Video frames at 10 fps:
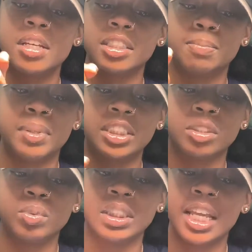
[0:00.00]
because
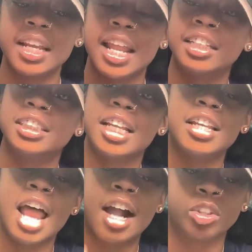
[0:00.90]
bitches was getting they
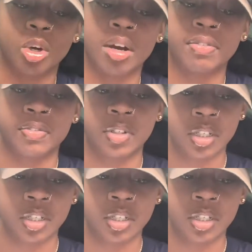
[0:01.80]
shit knocked off.